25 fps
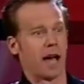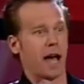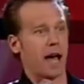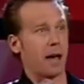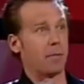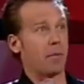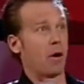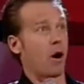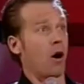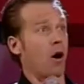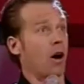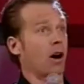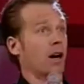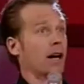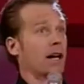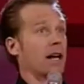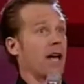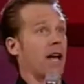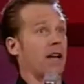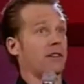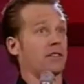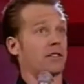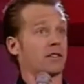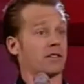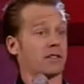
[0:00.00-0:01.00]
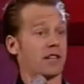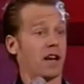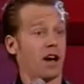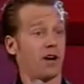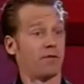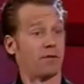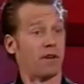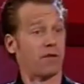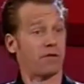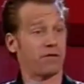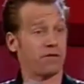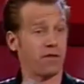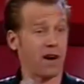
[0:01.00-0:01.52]
the time, organize
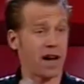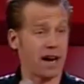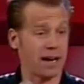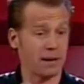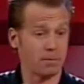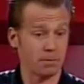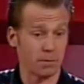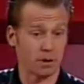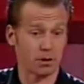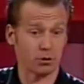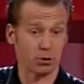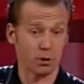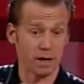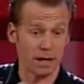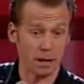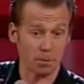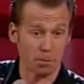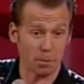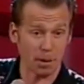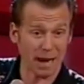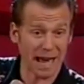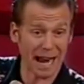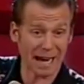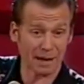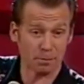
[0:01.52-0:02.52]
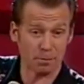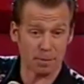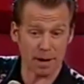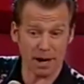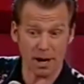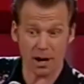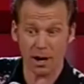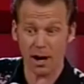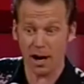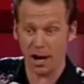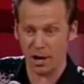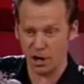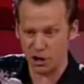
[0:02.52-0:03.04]
yourself a fight between a
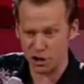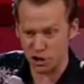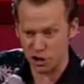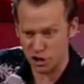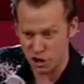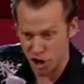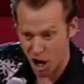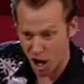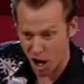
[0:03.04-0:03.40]
black bear and a